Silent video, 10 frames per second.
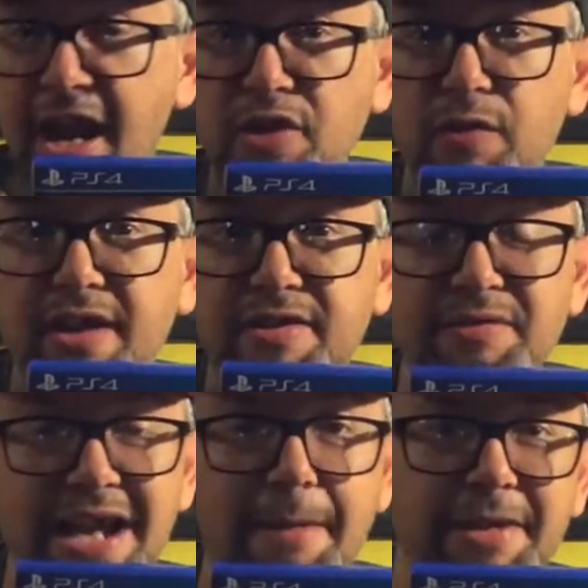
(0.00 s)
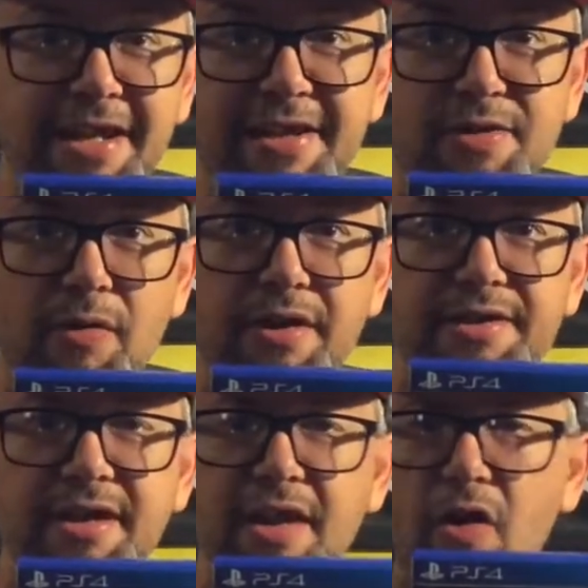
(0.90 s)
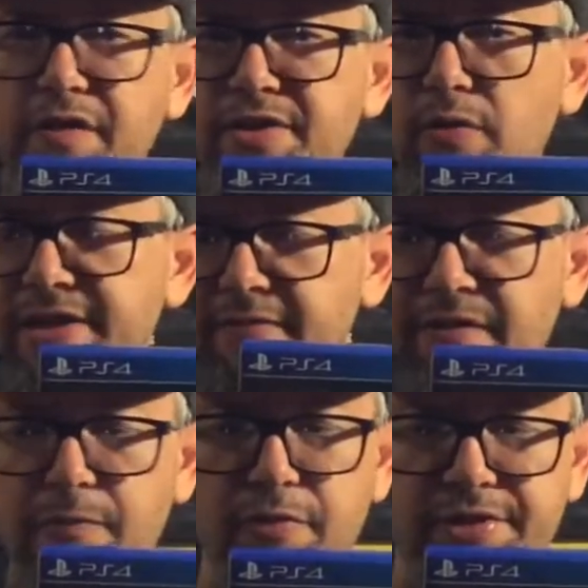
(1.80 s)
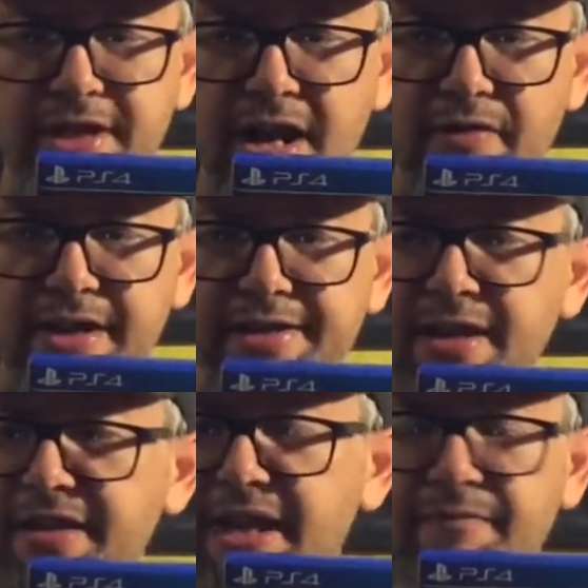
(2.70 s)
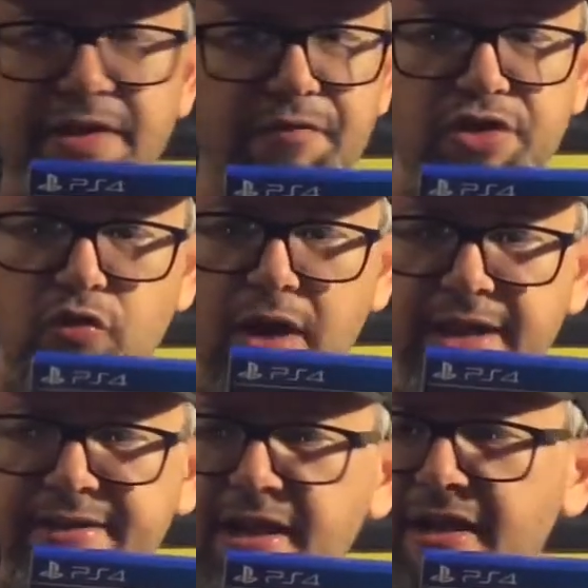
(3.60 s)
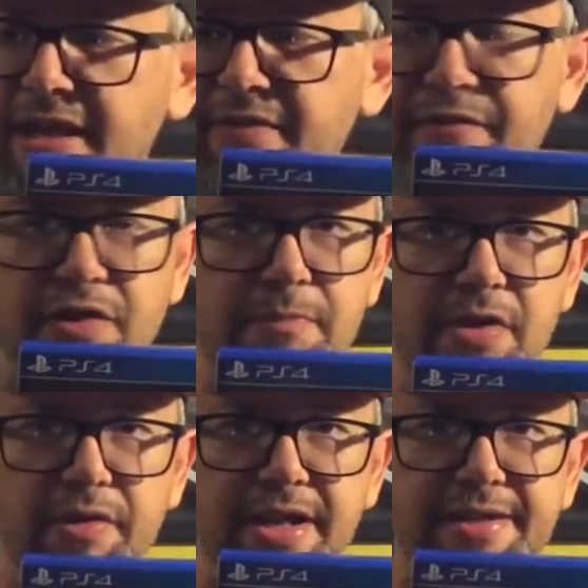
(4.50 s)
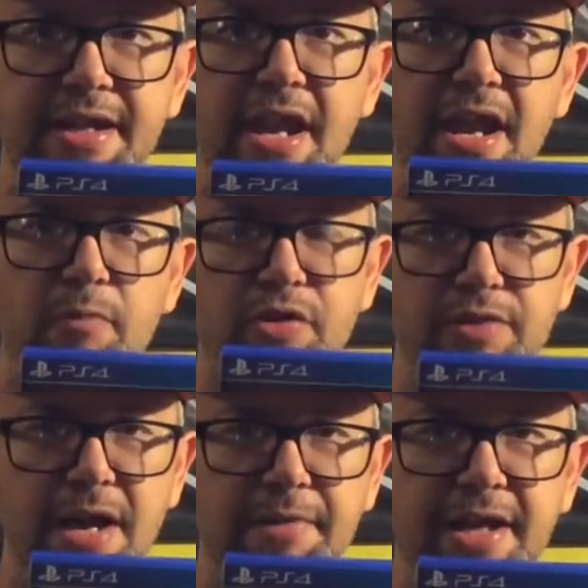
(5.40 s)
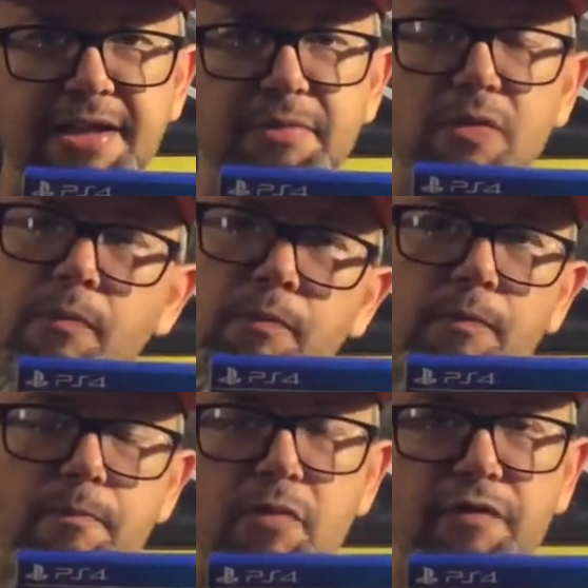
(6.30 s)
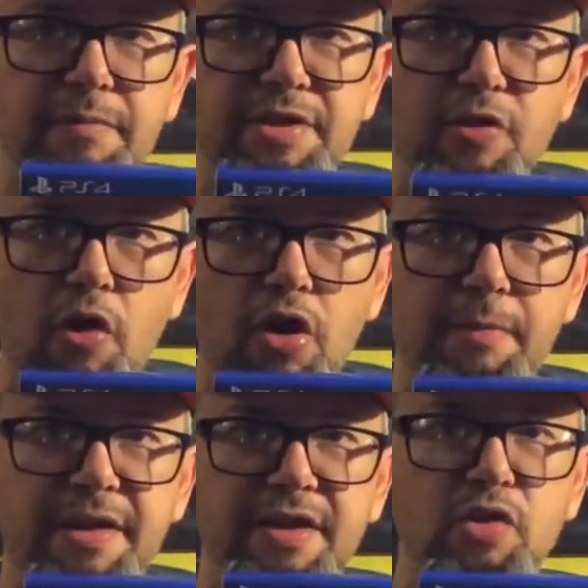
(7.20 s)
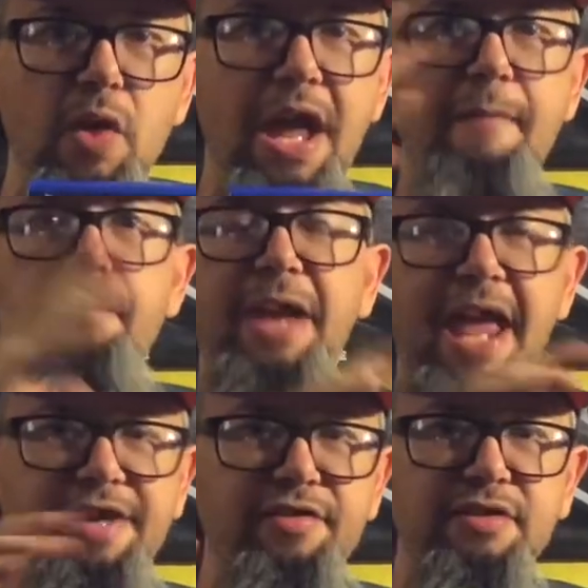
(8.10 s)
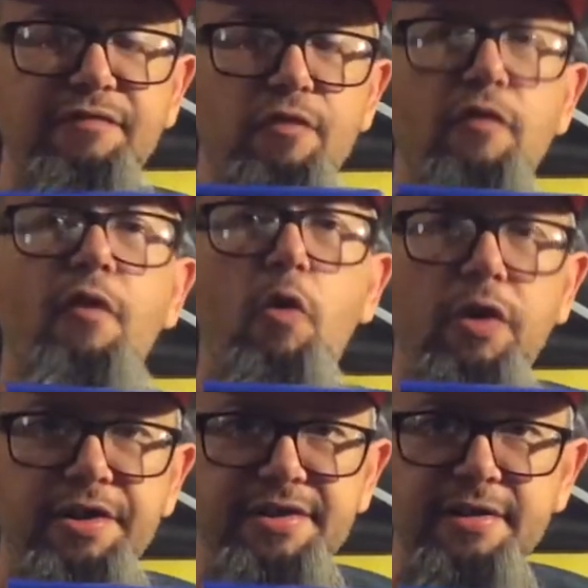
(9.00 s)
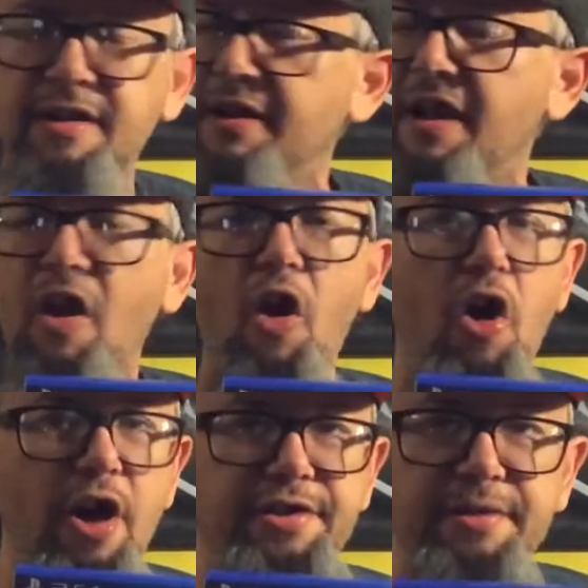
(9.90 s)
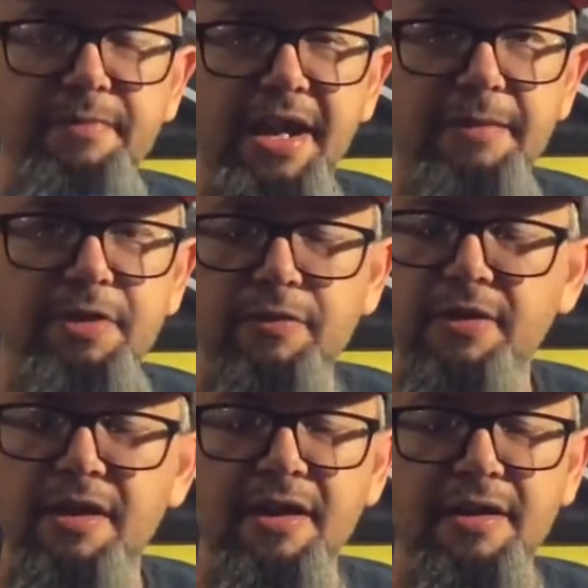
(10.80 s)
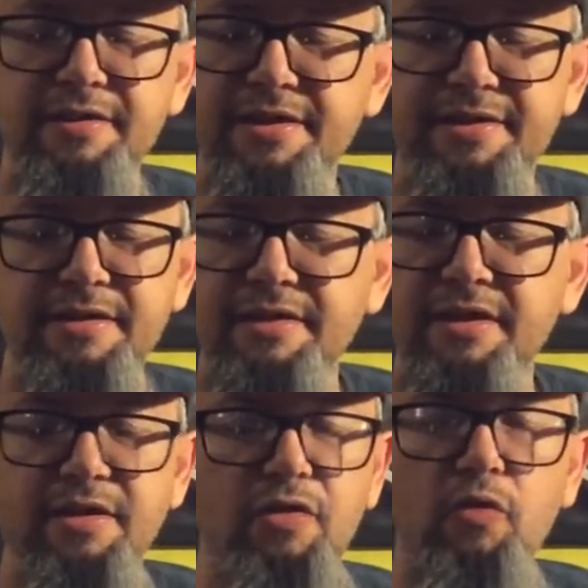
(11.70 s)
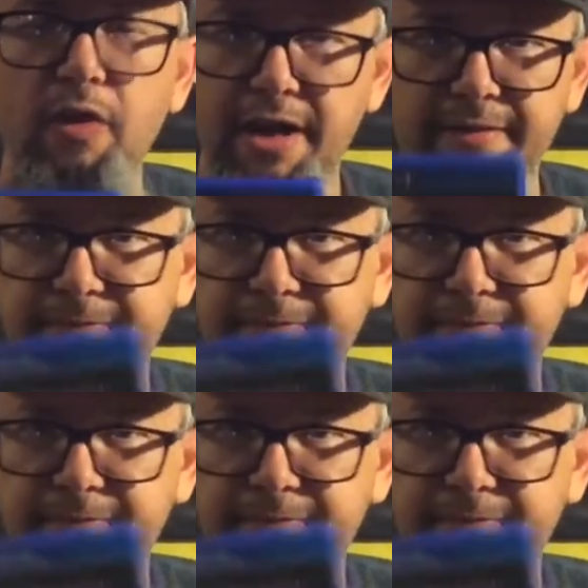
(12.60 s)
and you get to dominate these orcs, and all these orcs have different personalities, they have different traits, they have different abilities, and when you dominate them you move them into your army. Then you have castles full of orcs. Awesome game, dude. Just great.